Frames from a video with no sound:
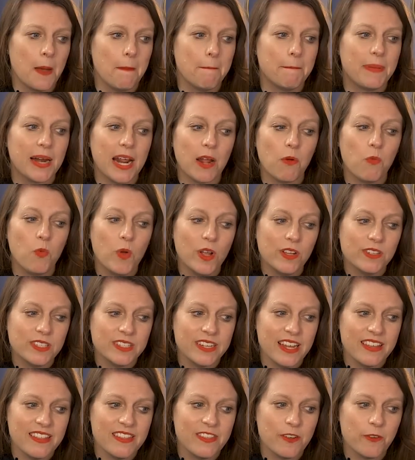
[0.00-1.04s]
But I will
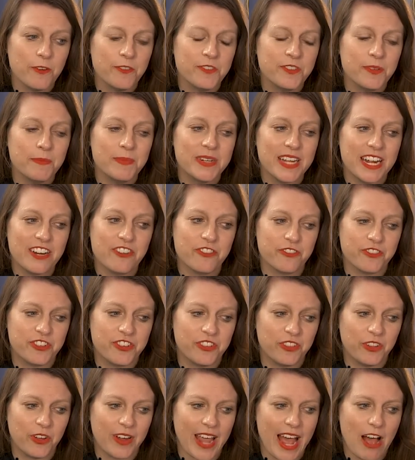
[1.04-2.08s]
say that there are some dangers
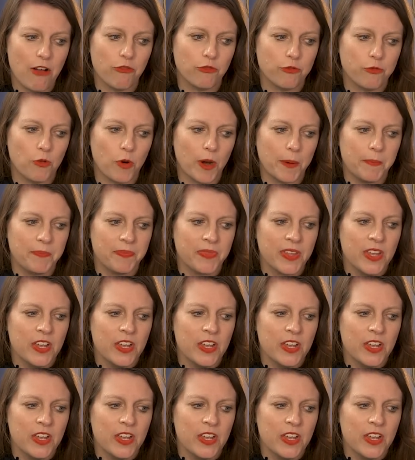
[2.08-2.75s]
to look out for.